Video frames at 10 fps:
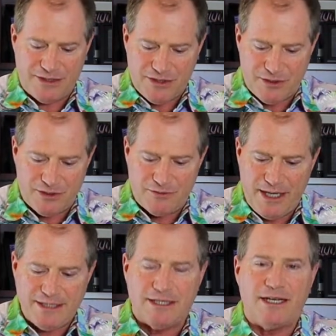a certain
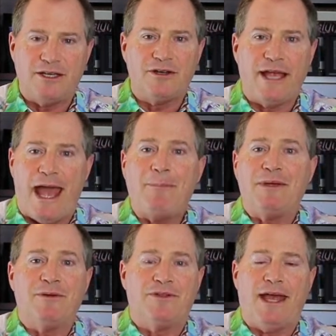region and you're
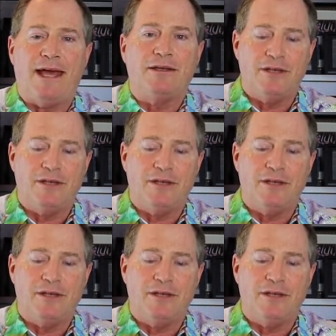happy with that,